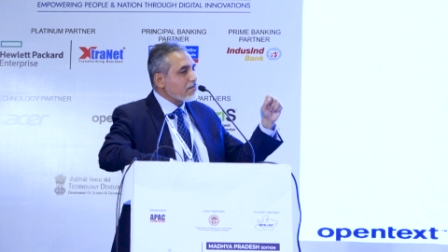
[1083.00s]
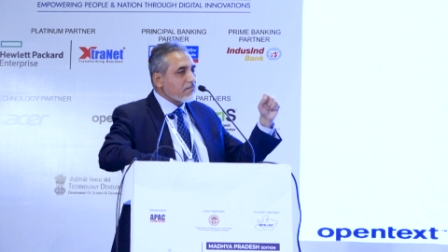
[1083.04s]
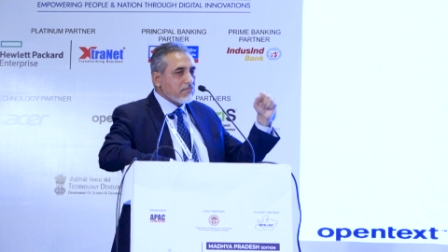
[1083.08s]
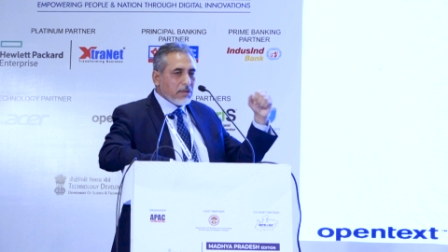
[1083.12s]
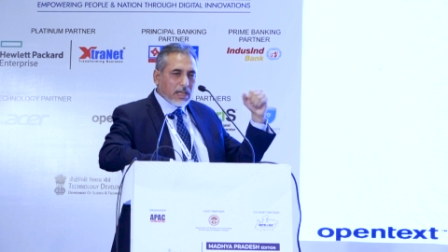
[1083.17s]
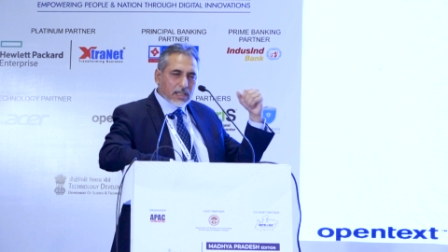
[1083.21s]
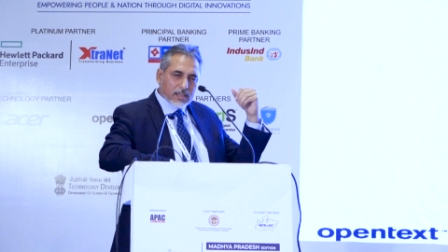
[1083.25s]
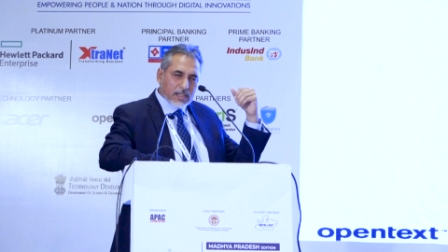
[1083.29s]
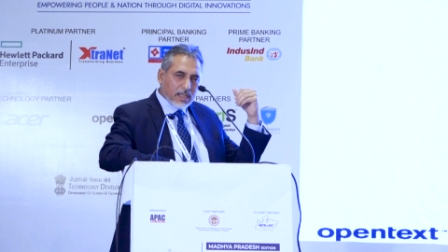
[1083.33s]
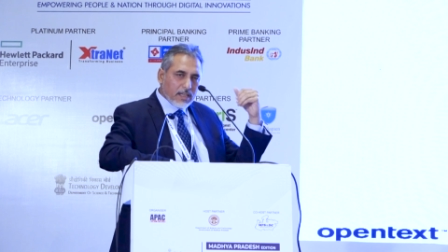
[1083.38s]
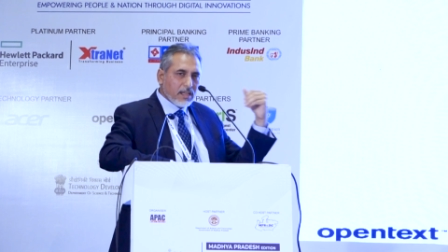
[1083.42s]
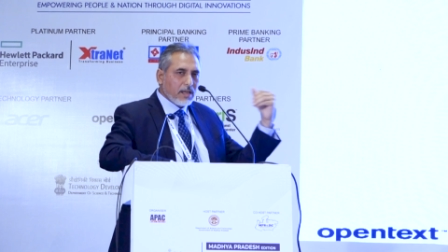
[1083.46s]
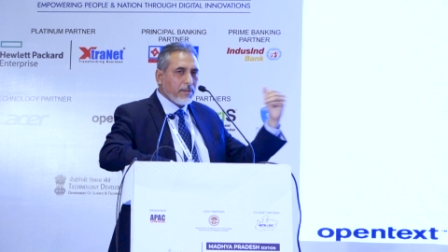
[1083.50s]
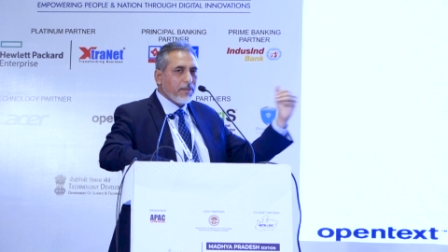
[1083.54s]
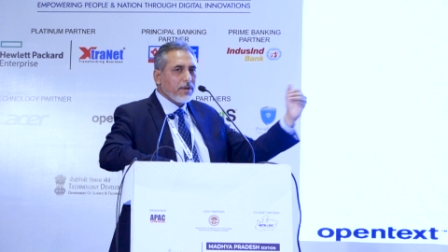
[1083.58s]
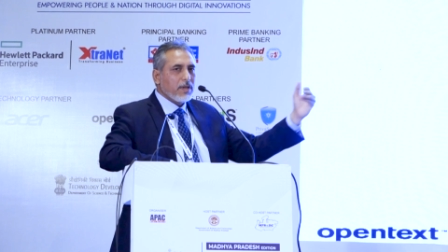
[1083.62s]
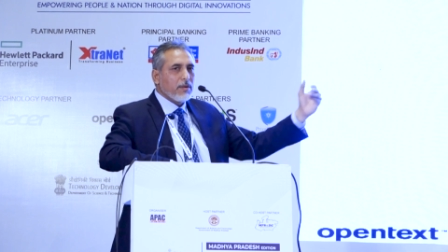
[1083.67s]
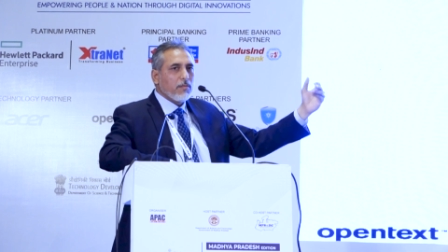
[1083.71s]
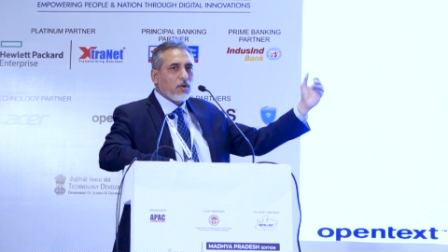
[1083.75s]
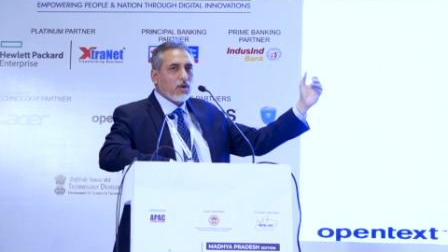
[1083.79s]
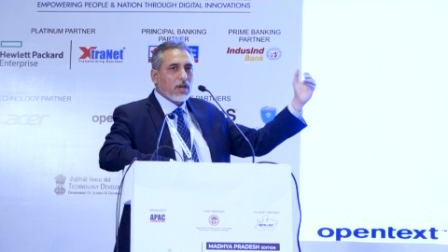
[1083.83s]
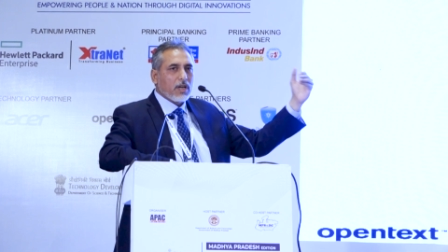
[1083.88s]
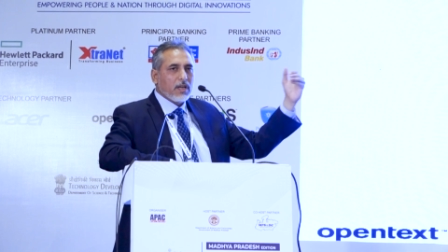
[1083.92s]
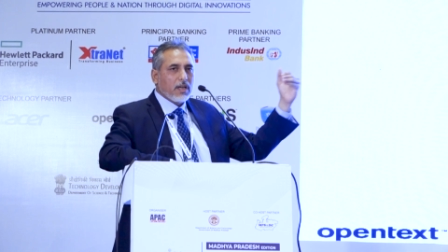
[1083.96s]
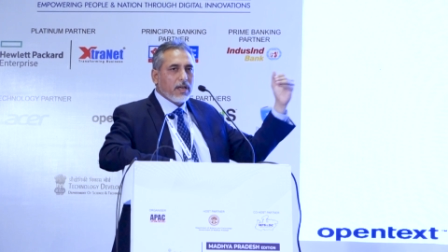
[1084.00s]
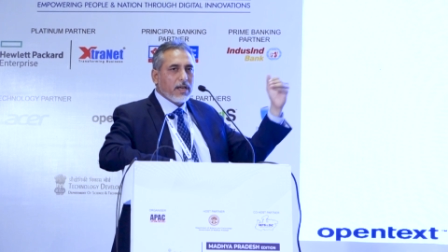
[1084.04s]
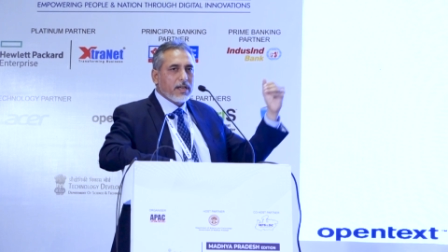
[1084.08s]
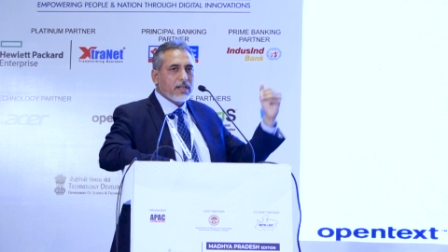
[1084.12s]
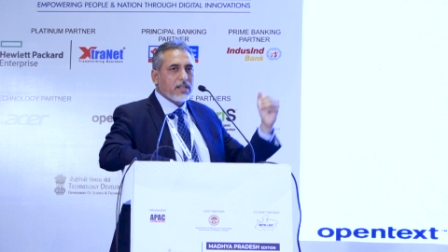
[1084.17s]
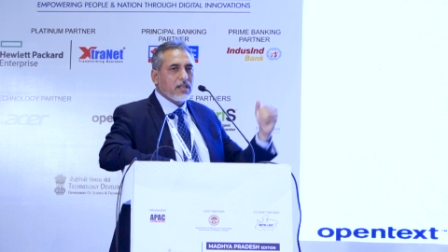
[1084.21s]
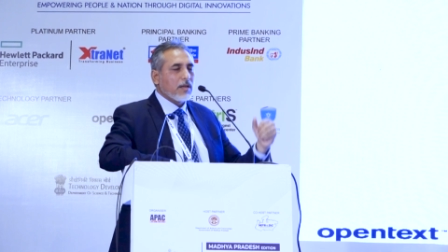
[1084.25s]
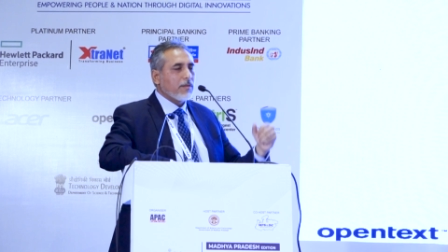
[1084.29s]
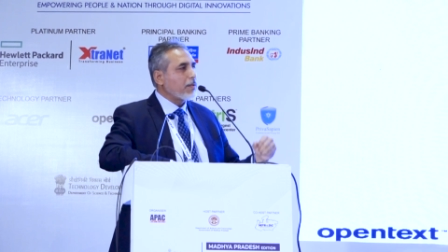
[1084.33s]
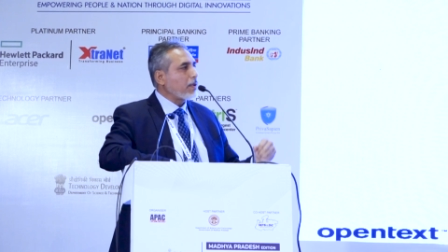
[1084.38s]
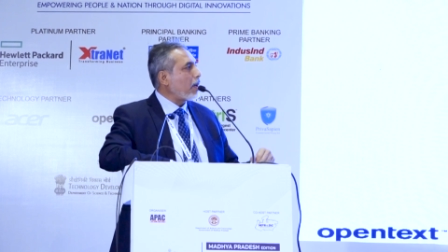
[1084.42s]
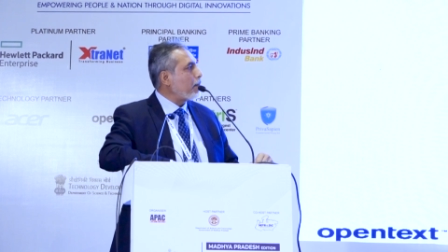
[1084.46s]
and then definitely
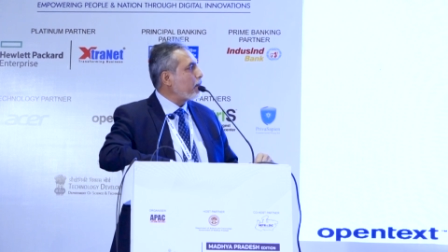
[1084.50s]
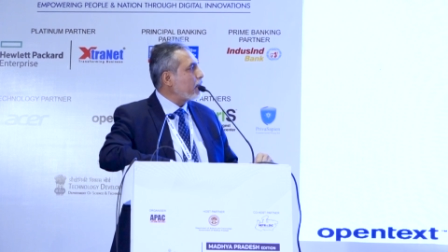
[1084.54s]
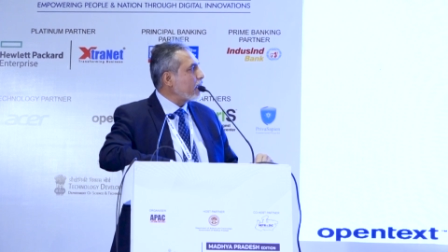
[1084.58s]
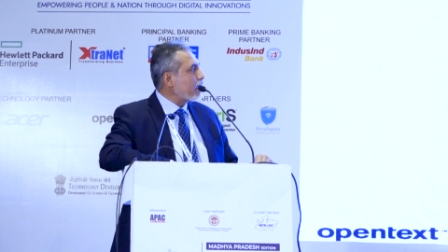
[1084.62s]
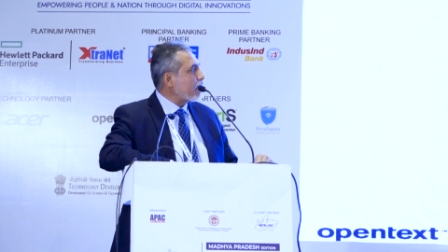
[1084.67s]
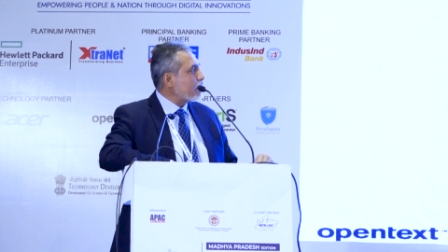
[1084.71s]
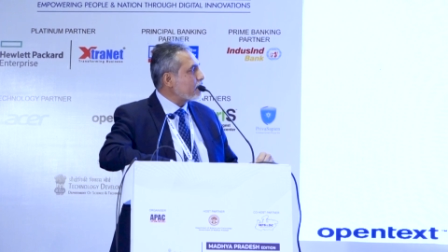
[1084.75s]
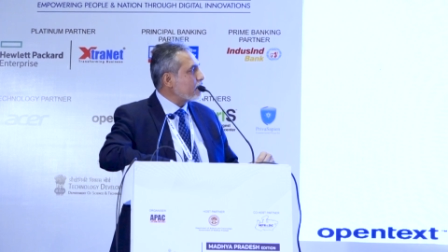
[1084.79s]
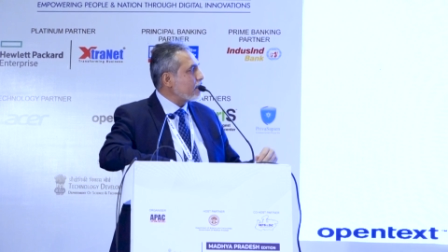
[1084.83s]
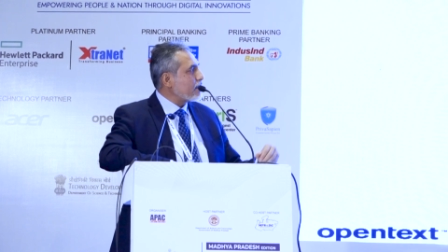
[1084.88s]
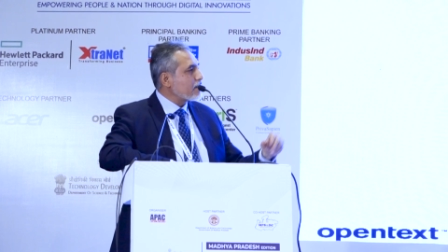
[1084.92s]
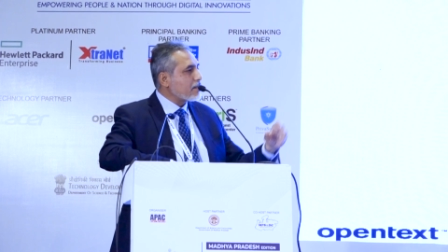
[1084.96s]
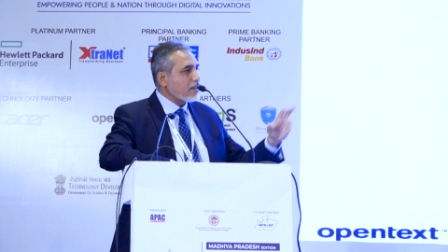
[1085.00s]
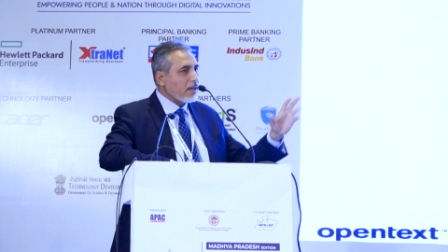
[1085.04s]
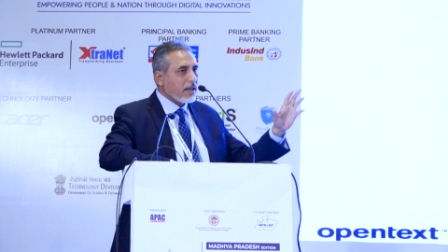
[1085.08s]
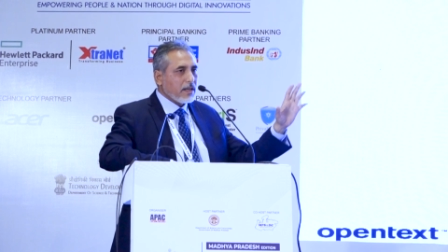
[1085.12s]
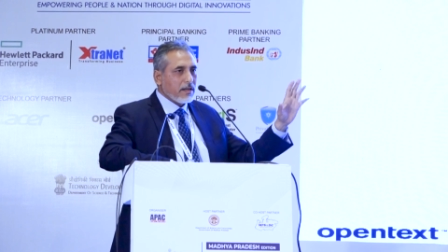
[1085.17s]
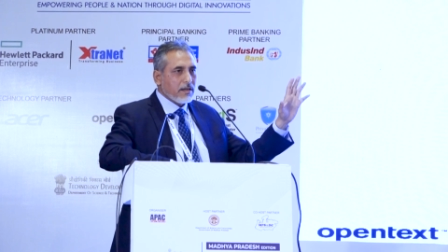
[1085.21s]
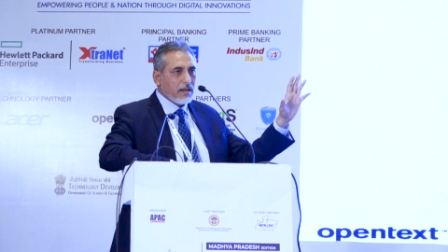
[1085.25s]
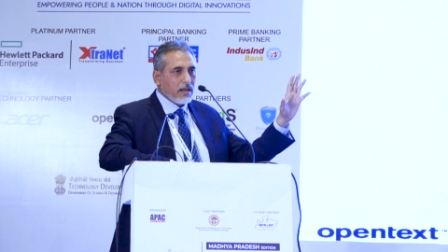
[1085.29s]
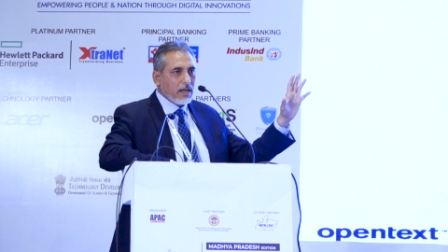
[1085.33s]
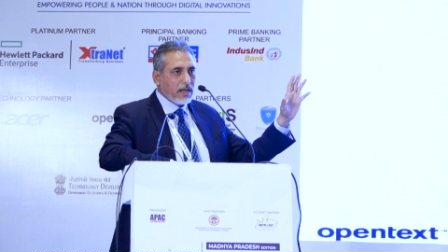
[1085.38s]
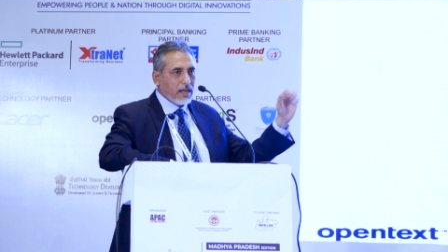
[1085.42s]
modernization of the applications are